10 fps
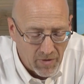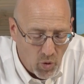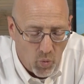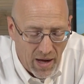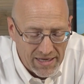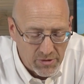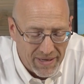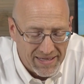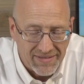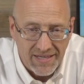wise
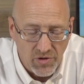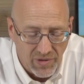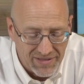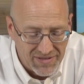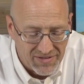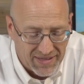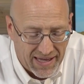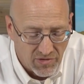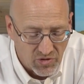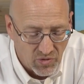man is he who listens to
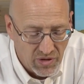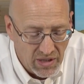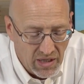counsel.